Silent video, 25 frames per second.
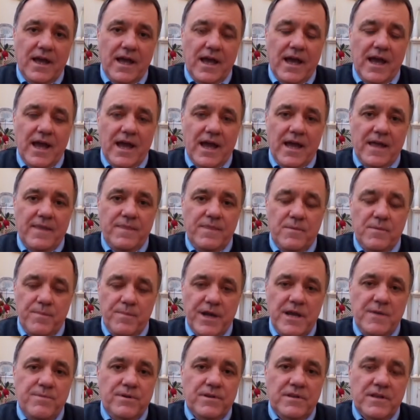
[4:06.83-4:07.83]
and the
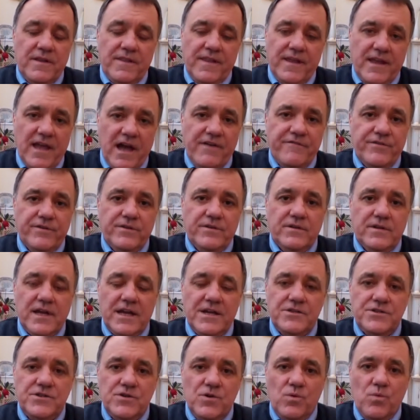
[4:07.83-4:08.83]
people that they govern
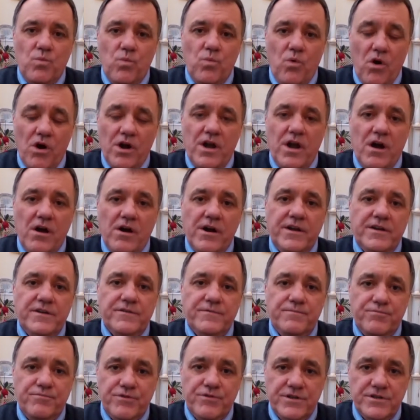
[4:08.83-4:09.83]
as to what kind
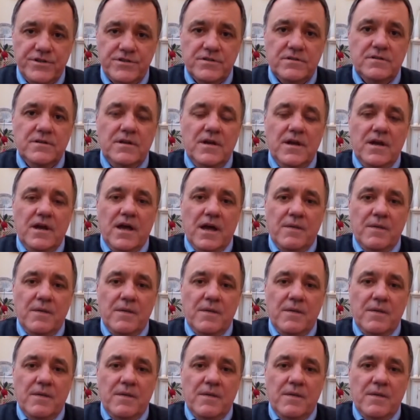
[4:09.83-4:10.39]
of prison